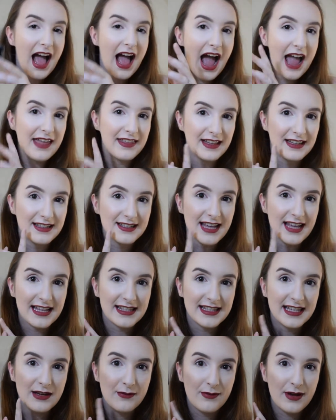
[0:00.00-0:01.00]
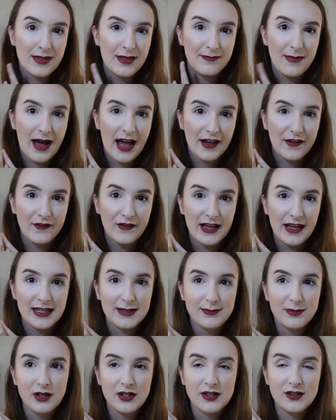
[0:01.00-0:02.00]
I then set it with MAC Fix
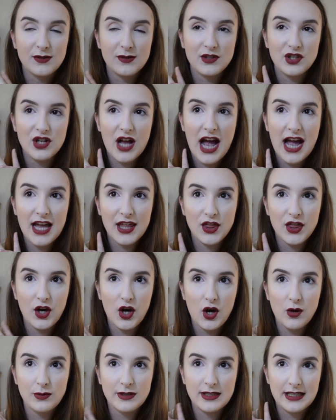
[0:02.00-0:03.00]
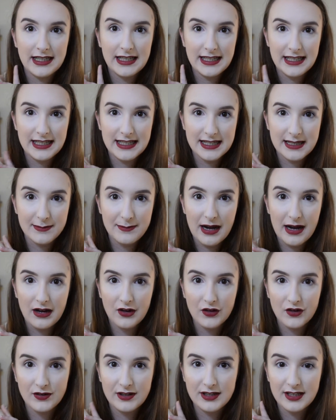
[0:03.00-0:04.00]
Plus, which I thought would ease the
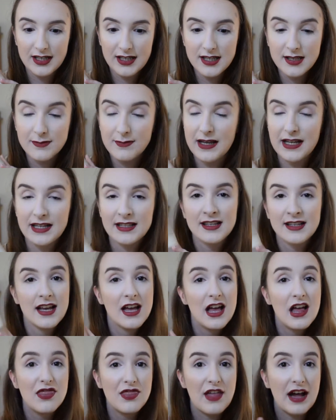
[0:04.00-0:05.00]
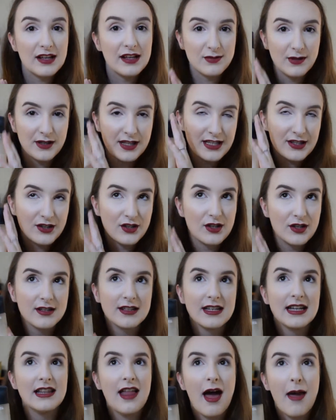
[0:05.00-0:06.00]
powderiness because that's what this does.
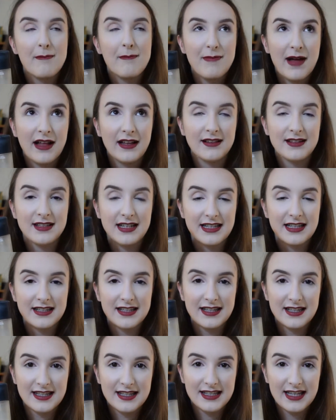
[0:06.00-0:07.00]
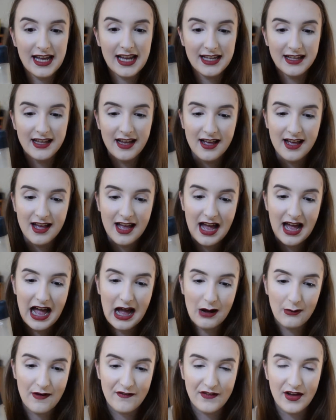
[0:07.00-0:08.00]
It like melts it into the skin.
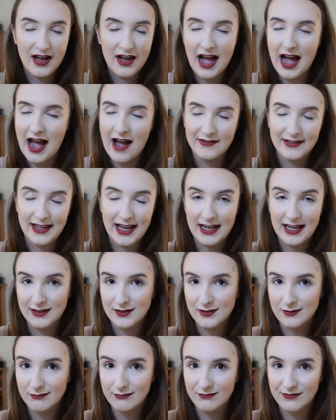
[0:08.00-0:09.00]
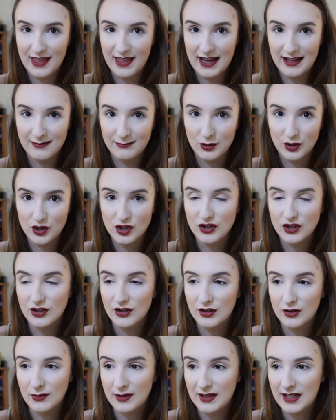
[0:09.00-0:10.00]
However, I haven't had that much
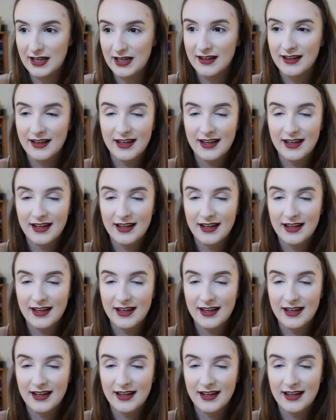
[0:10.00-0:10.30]
luck with it.